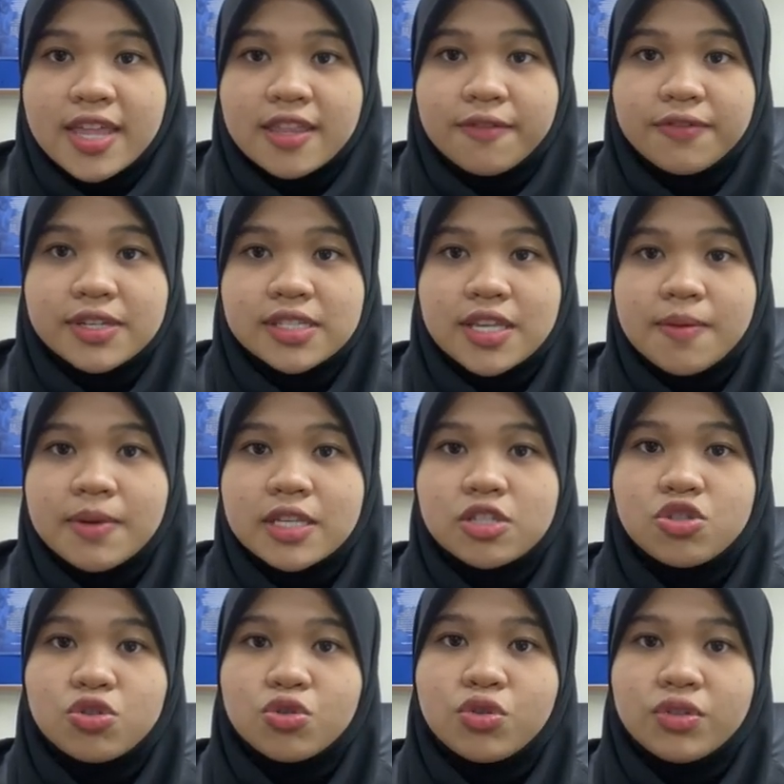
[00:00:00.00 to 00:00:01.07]
The first step is
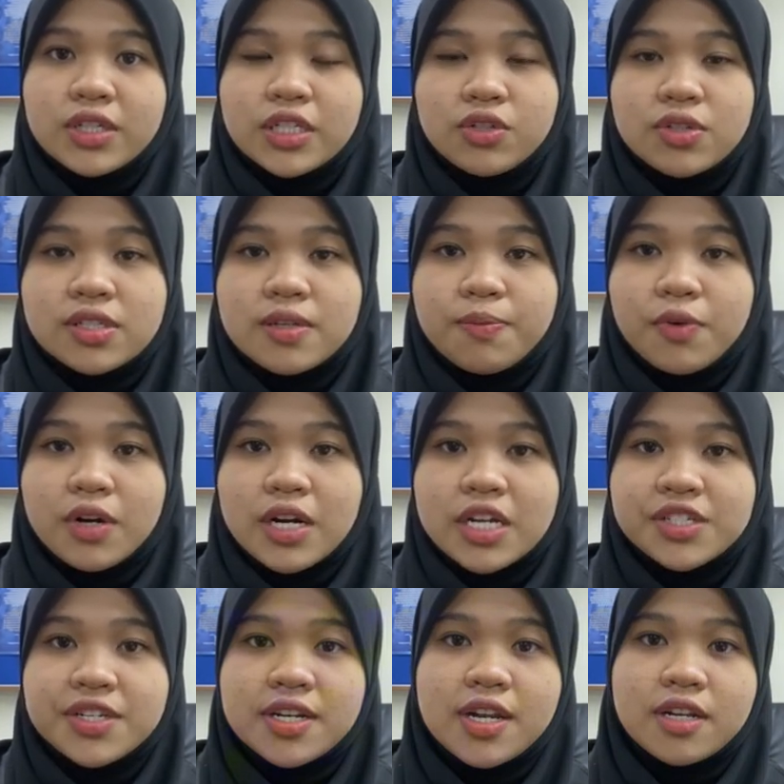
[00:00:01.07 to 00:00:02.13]
to reduce the
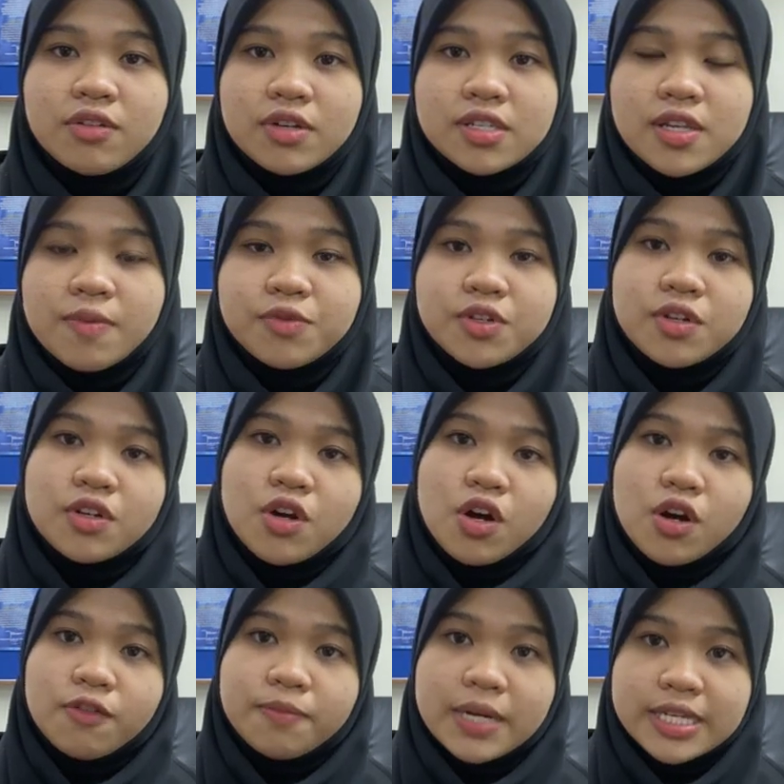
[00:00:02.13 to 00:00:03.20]
production and consumption
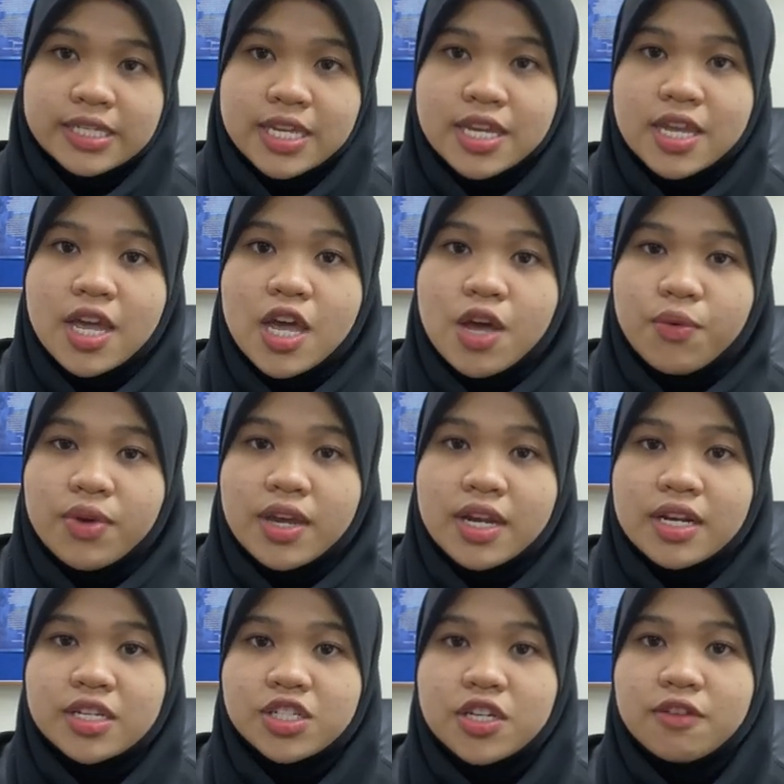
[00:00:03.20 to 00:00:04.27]
of plastic. We
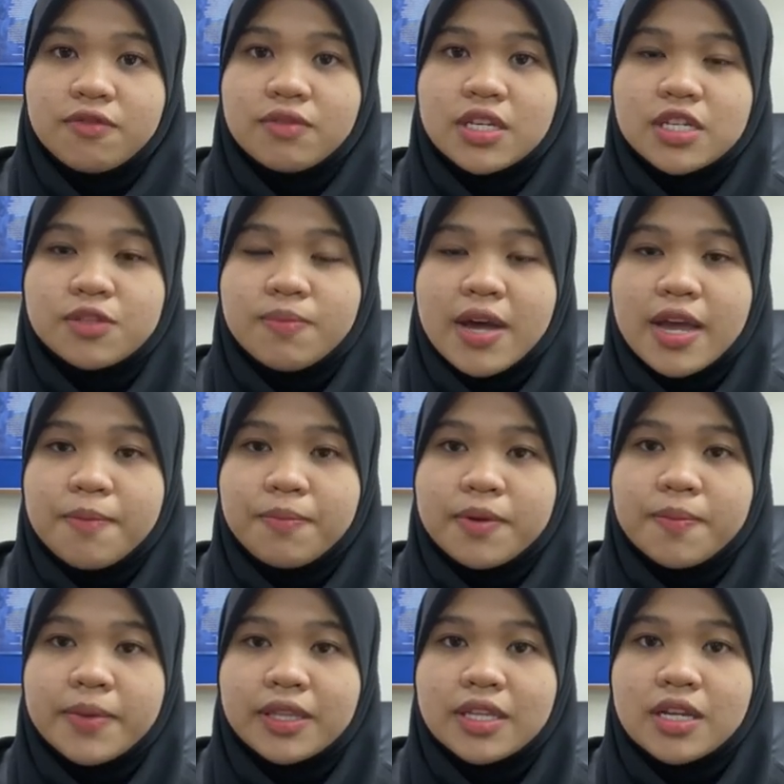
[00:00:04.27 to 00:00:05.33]
can achieve this by
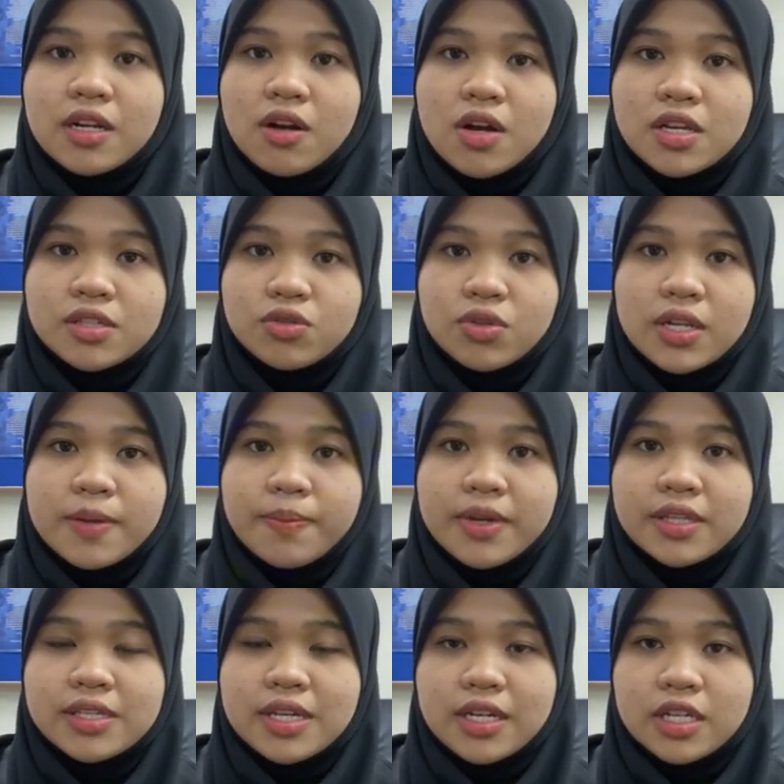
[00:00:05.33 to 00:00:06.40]
implementing laws to
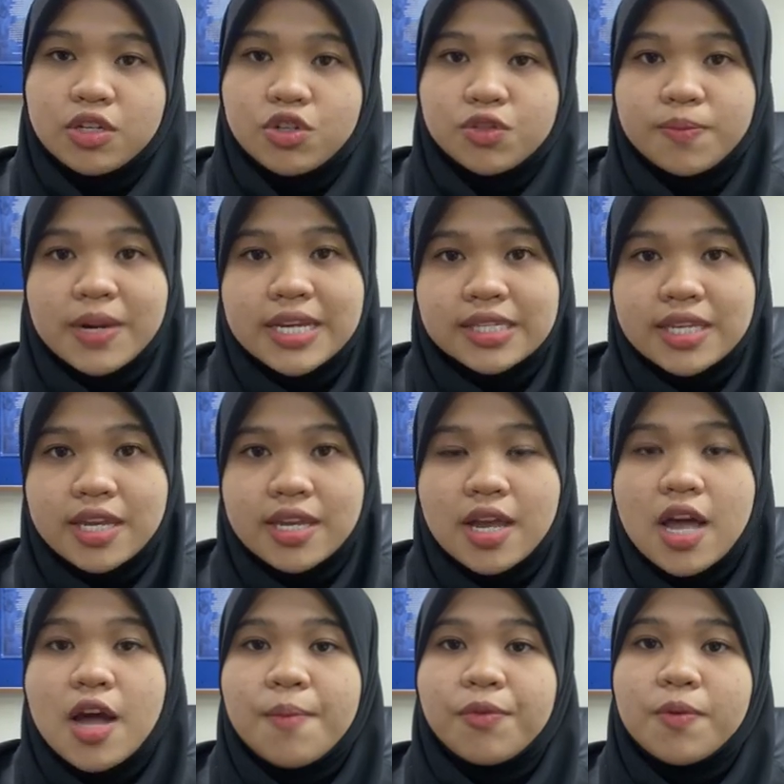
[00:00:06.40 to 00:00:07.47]
limit single-use plastic,
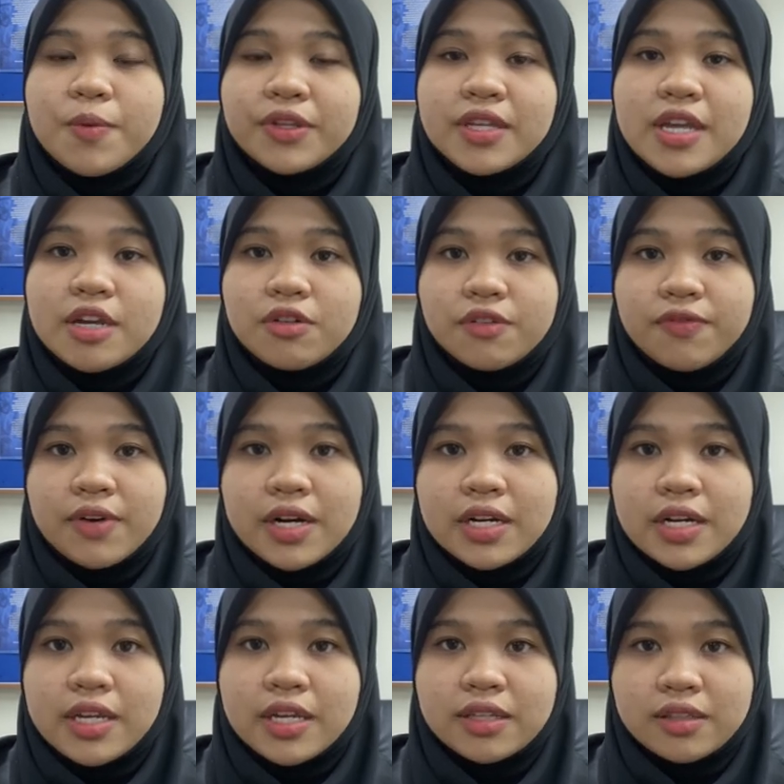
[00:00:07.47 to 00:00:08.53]
promoting
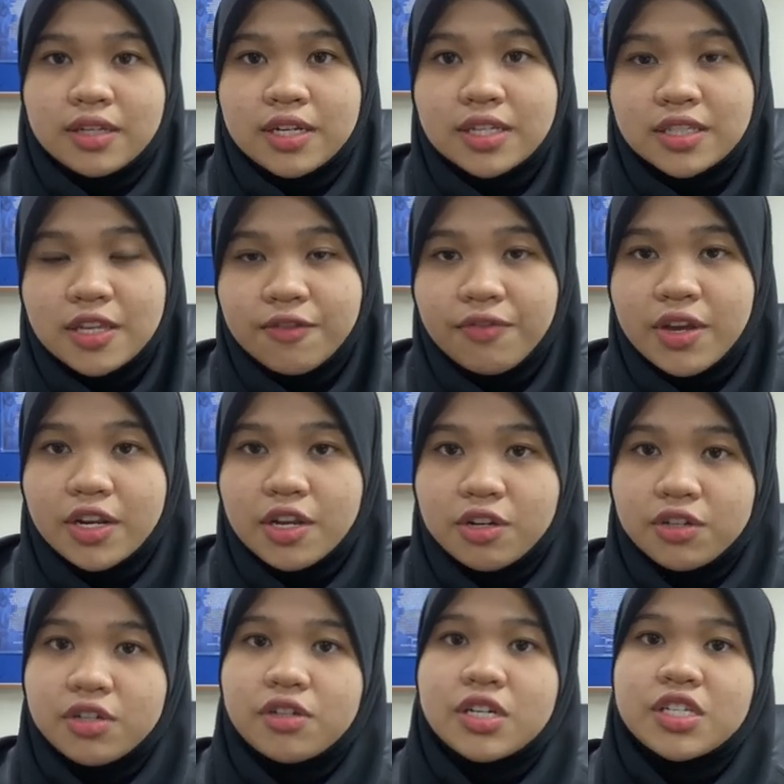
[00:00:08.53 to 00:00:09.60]
eco-friendly alternatives, and
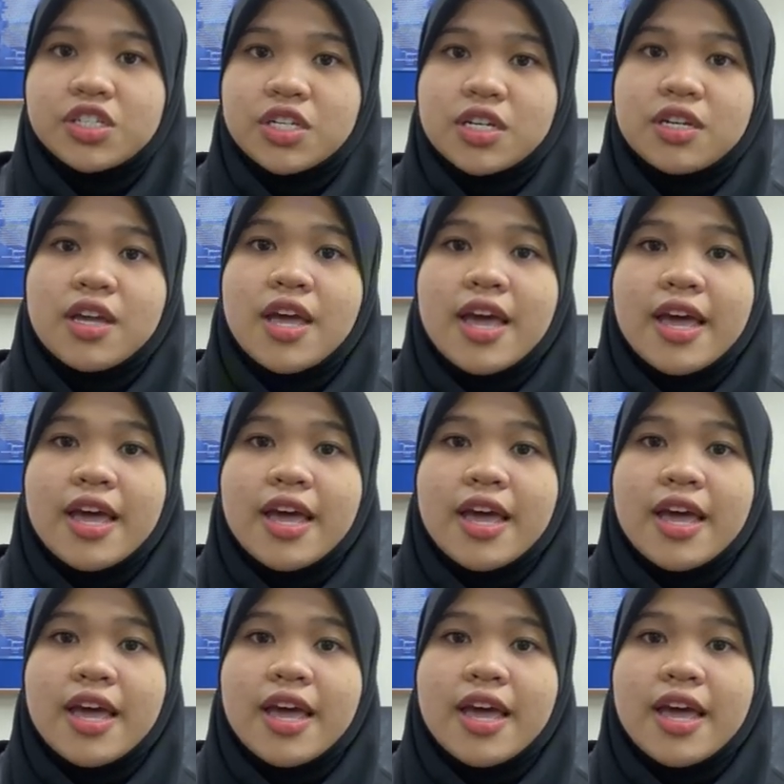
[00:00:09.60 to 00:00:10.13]
encouraging